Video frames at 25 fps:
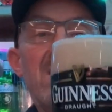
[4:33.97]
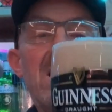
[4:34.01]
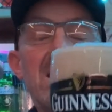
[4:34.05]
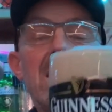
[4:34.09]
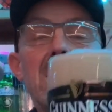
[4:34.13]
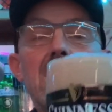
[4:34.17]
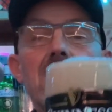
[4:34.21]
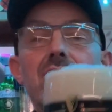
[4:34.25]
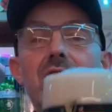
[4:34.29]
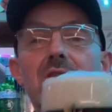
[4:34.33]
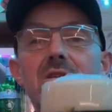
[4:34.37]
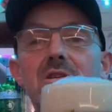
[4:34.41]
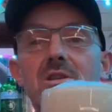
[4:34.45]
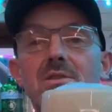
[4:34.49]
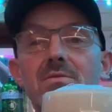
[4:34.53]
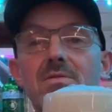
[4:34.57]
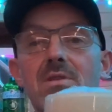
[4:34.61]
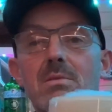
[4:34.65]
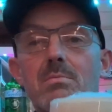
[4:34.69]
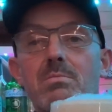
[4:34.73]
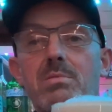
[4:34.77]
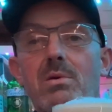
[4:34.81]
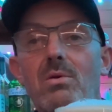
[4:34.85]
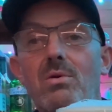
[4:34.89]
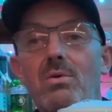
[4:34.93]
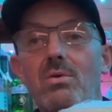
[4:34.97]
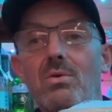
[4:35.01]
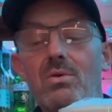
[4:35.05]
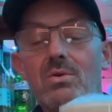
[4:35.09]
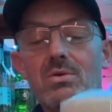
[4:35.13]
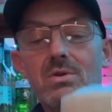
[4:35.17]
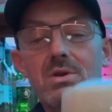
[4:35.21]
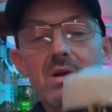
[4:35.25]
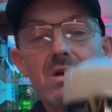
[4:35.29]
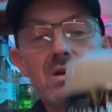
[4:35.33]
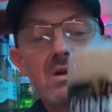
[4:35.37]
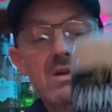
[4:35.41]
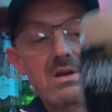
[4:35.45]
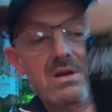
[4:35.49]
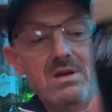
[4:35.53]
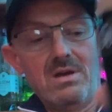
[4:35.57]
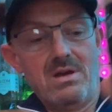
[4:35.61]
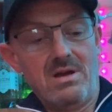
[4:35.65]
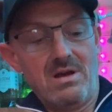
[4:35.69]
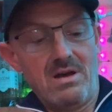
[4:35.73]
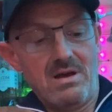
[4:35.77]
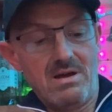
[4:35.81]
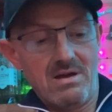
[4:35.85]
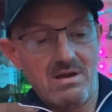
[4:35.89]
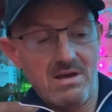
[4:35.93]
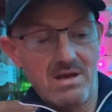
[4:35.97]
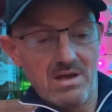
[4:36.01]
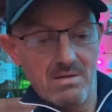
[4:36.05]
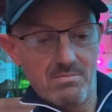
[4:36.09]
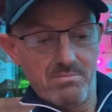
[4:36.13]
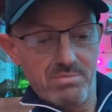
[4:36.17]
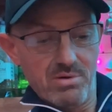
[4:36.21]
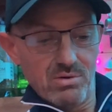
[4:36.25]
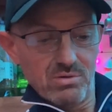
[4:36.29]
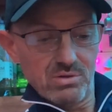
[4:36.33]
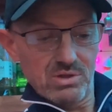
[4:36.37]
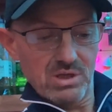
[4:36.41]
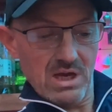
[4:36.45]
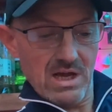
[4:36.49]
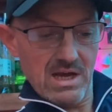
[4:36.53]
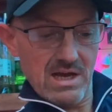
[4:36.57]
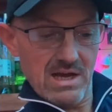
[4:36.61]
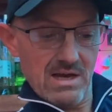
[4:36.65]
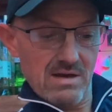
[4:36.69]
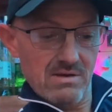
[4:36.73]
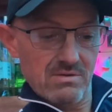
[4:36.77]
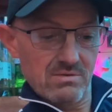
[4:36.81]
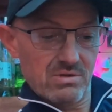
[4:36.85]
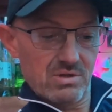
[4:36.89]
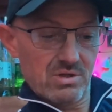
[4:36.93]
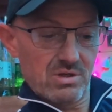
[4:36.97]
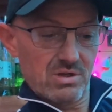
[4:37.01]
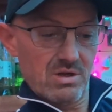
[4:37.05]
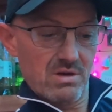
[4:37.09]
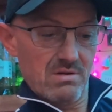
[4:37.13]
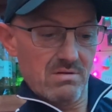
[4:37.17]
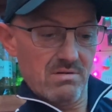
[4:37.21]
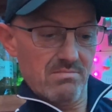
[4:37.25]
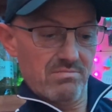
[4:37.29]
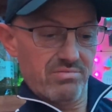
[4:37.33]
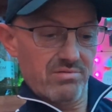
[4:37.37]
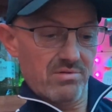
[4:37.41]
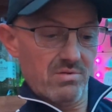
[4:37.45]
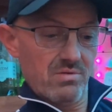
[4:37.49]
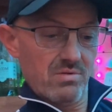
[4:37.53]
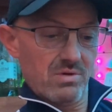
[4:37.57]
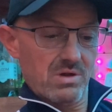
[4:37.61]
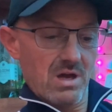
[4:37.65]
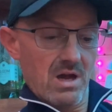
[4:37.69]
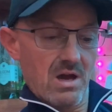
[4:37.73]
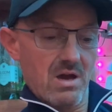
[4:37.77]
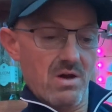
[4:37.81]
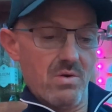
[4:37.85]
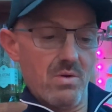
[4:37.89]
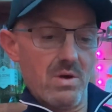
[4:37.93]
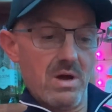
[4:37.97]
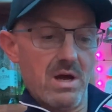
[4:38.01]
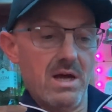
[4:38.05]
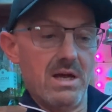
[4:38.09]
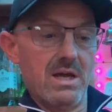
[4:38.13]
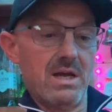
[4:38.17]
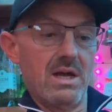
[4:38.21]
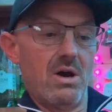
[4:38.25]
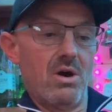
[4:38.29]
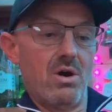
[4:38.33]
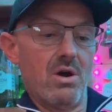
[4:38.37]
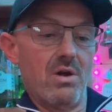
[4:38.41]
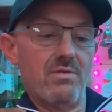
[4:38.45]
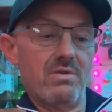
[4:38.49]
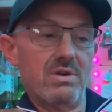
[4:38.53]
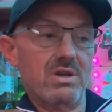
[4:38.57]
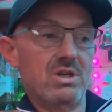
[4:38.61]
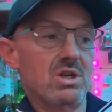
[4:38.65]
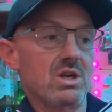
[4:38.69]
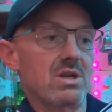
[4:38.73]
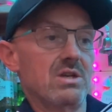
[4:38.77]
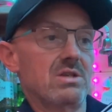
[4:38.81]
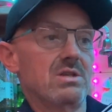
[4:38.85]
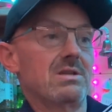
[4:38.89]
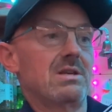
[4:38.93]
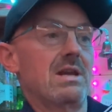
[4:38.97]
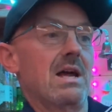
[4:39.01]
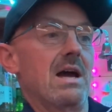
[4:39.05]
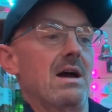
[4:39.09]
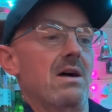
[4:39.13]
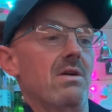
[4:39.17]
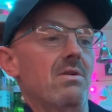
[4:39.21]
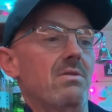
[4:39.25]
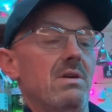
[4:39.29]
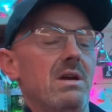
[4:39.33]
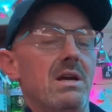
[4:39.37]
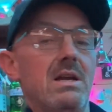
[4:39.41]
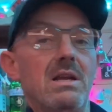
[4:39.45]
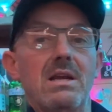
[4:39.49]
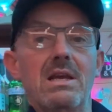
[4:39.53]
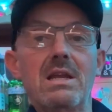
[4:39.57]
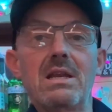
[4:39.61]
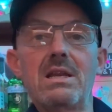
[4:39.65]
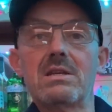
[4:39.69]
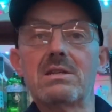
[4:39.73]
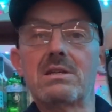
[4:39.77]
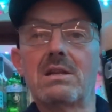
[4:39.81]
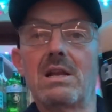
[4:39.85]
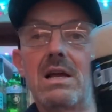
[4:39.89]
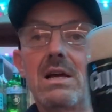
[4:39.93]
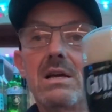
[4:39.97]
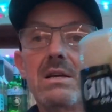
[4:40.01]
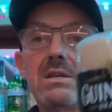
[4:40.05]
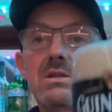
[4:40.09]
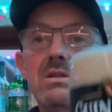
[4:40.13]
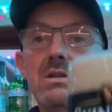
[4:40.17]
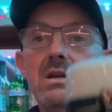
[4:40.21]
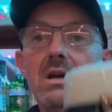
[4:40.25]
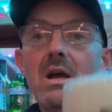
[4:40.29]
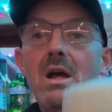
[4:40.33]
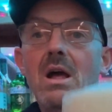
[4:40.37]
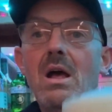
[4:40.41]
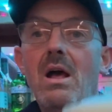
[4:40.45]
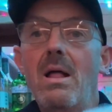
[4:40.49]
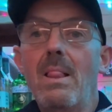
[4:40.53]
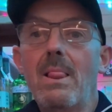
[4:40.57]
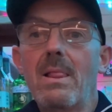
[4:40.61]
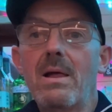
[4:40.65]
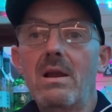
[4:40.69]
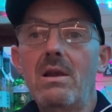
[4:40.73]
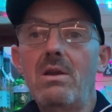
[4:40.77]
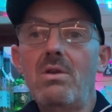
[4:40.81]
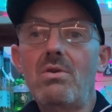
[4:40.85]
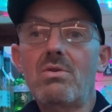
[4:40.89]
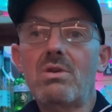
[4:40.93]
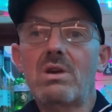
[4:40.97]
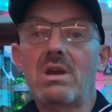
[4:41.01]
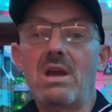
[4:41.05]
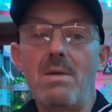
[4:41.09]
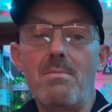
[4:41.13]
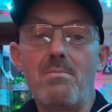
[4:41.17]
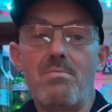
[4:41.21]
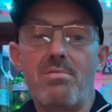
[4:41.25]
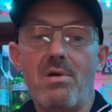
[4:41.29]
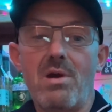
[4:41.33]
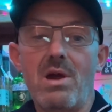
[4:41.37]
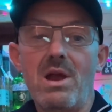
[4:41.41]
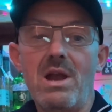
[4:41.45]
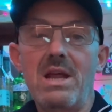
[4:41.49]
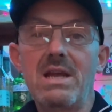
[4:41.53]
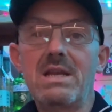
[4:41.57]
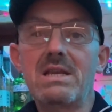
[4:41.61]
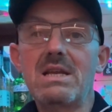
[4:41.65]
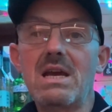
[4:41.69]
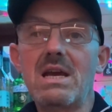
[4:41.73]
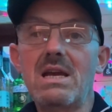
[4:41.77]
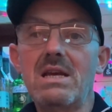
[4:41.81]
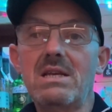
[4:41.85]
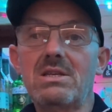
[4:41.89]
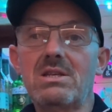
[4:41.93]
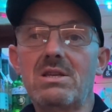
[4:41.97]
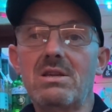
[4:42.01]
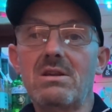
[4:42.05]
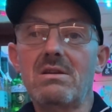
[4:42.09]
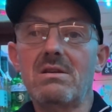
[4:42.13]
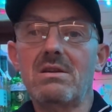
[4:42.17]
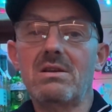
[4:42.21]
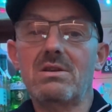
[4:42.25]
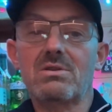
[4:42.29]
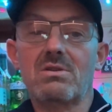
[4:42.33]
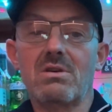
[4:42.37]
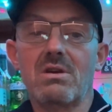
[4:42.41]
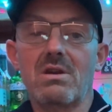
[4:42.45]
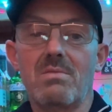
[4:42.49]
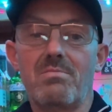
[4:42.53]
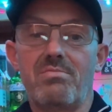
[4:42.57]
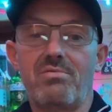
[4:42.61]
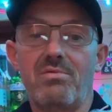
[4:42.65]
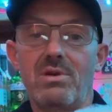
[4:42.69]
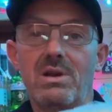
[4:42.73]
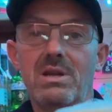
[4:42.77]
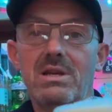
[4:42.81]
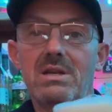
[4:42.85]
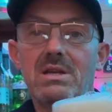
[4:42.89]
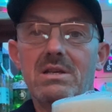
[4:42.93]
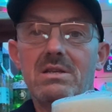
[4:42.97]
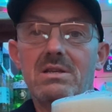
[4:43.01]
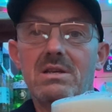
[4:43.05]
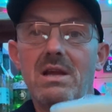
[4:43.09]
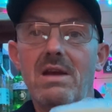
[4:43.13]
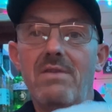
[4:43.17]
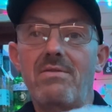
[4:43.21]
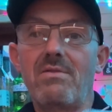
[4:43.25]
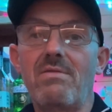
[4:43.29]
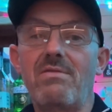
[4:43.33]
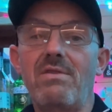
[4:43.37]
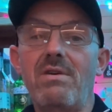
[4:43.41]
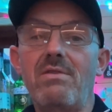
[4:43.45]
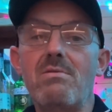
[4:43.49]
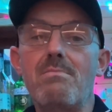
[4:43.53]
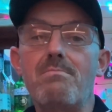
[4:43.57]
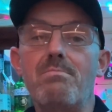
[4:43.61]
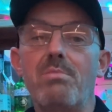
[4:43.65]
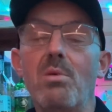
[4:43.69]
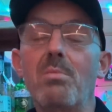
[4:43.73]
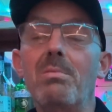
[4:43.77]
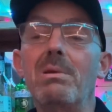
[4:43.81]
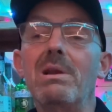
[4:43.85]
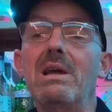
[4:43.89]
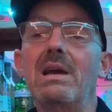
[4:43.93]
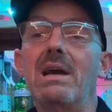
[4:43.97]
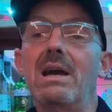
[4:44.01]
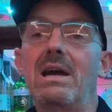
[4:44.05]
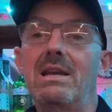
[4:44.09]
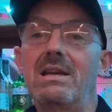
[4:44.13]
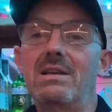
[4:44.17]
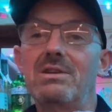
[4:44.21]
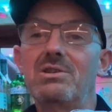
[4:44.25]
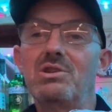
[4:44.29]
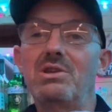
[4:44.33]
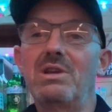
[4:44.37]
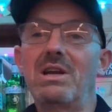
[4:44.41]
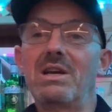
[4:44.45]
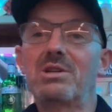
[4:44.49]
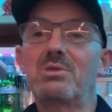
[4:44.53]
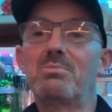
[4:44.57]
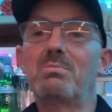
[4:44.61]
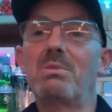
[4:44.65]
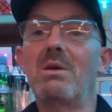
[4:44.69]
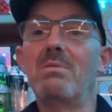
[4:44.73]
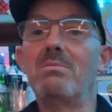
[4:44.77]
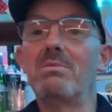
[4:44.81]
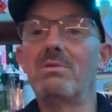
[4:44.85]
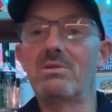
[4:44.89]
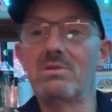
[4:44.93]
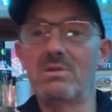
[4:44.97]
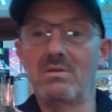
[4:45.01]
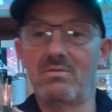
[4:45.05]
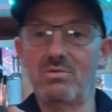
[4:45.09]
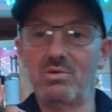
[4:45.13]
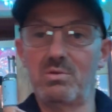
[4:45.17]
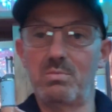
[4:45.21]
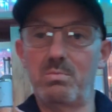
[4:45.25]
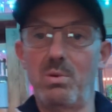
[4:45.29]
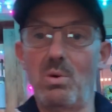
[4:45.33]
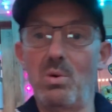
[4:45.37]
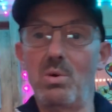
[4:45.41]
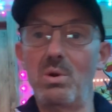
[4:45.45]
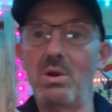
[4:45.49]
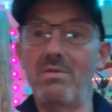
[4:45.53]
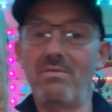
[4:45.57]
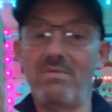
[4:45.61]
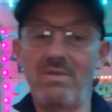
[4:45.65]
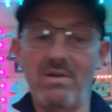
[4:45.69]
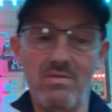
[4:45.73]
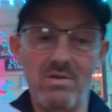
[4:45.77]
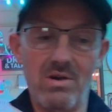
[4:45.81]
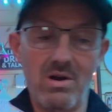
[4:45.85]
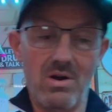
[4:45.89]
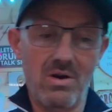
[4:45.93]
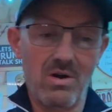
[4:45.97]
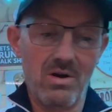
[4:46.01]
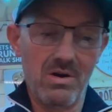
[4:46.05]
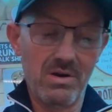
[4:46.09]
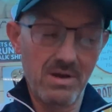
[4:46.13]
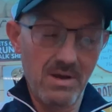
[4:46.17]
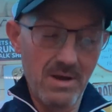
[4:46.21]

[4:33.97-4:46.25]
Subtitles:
aggressively poured Porterhouse Brew Co. Irish Stout in a Guinness glass. Looking pretty decent. It's got a pretty decent head. A very bubbly head, as you'd expect, because I've just poured it very hard.